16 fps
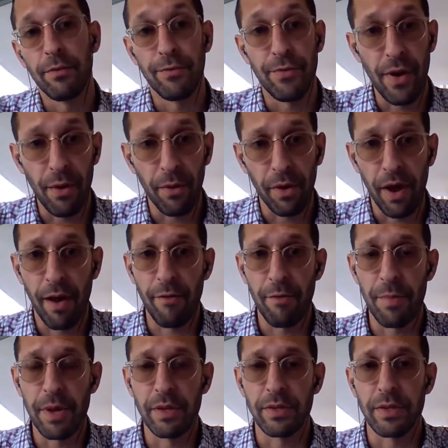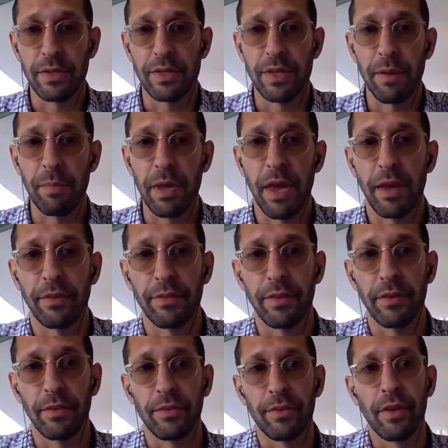federal governments in some
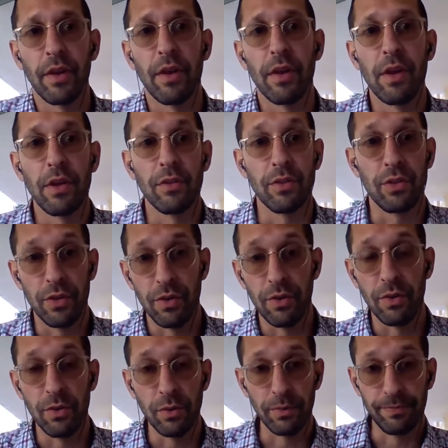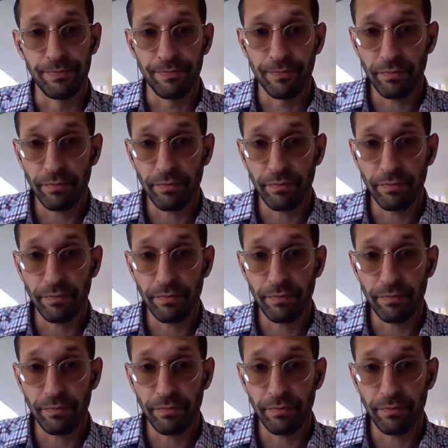cases, to